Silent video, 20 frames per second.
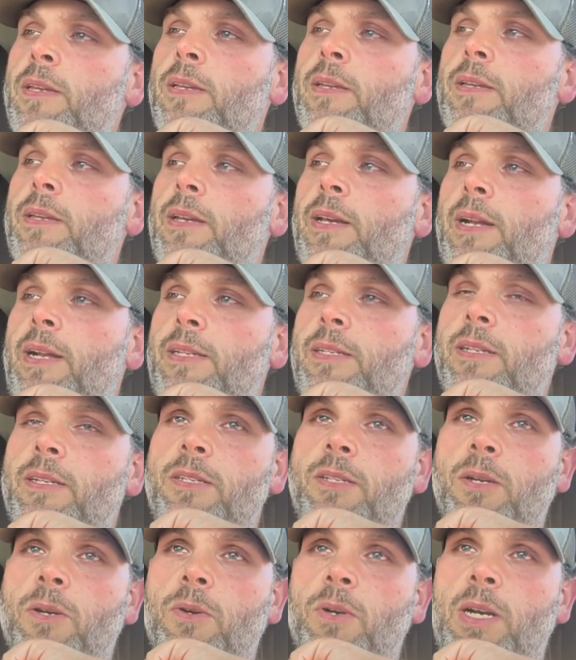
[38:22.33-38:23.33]
And I said,
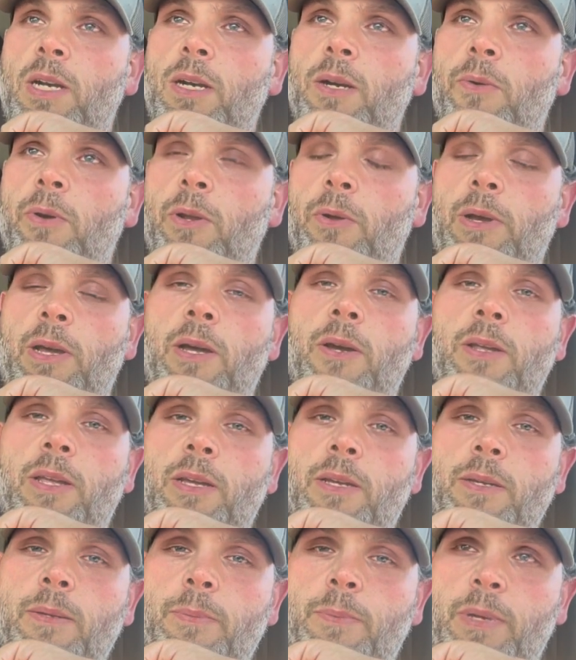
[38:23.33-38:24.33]
so what do I owe
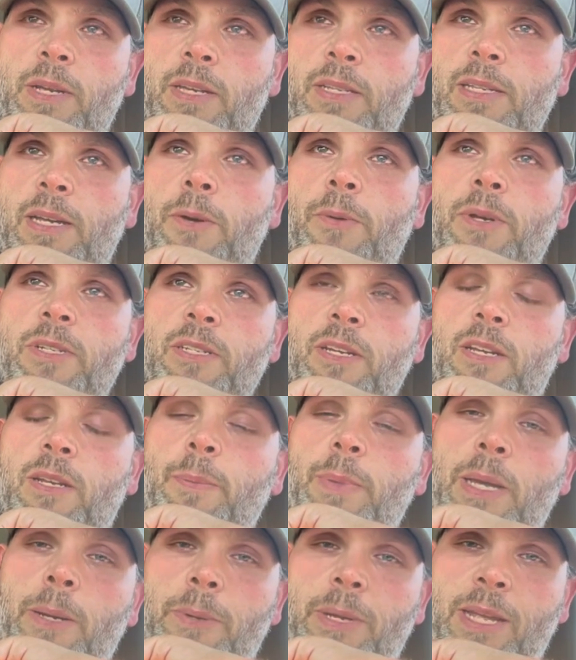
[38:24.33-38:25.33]
you? Because I wasn't going to
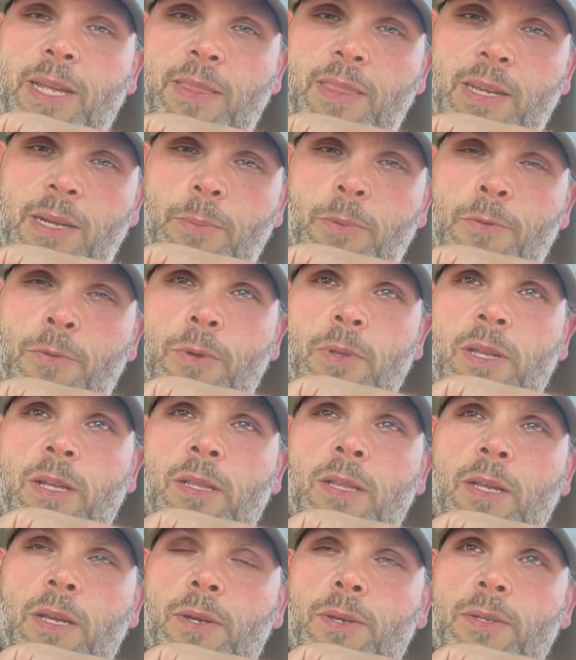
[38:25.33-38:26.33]
be able to get there before they
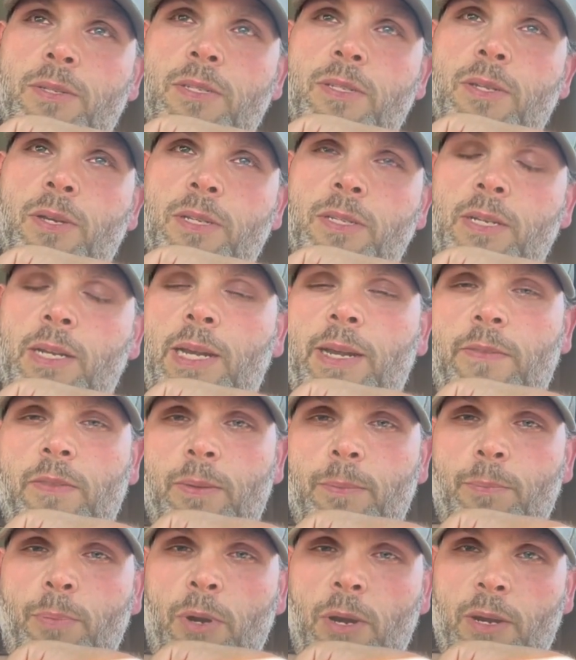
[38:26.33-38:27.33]
closed. So I was going to have
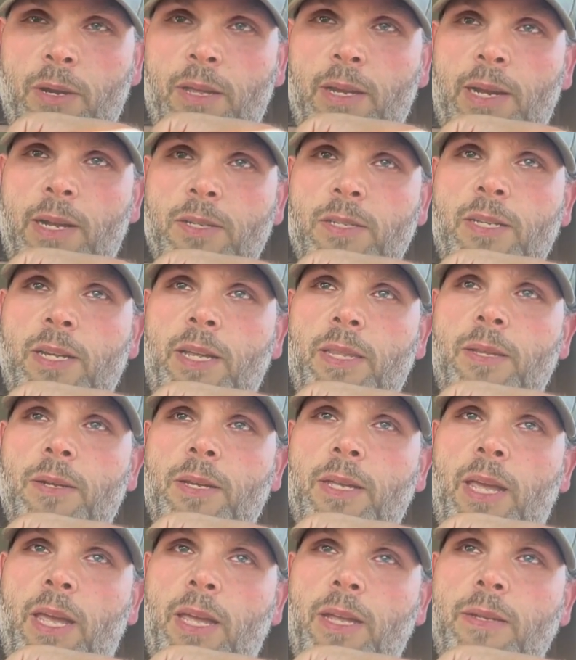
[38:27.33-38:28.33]
them park it outside their
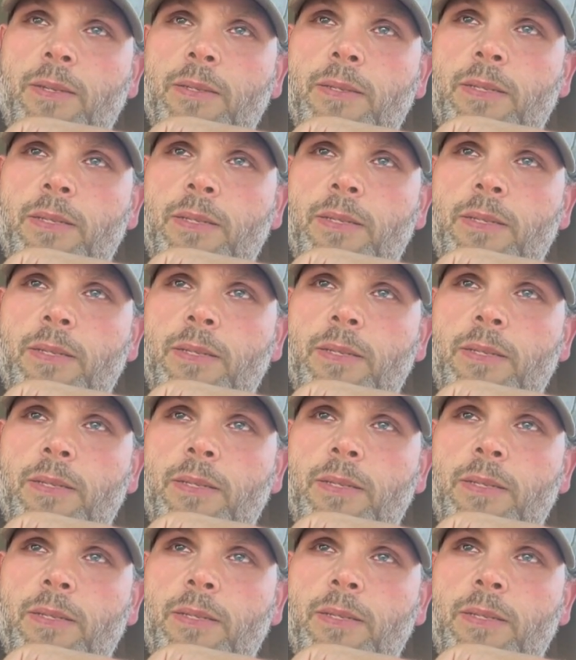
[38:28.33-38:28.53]
gate.